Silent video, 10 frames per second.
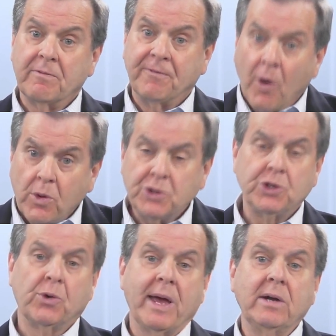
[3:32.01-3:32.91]

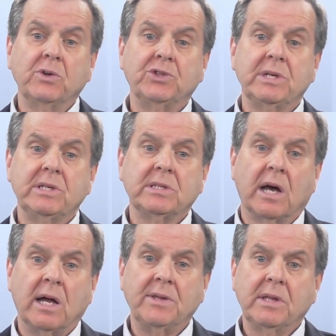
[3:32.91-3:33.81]
focus your energies
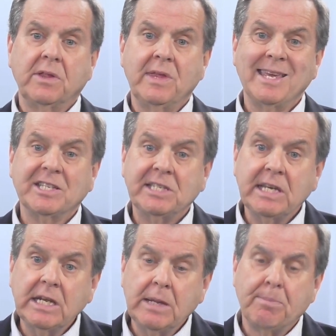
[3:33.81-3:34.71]
on the
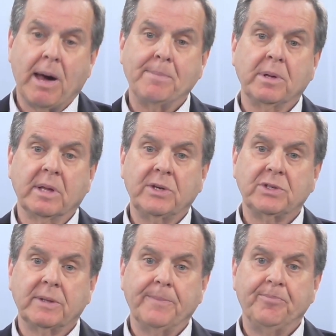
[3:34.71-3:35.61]
Yazidi
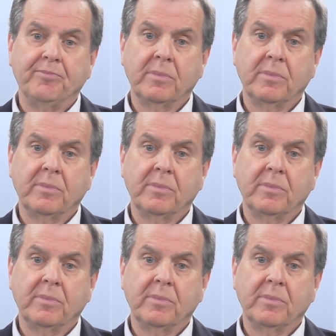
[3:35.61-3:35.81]
population.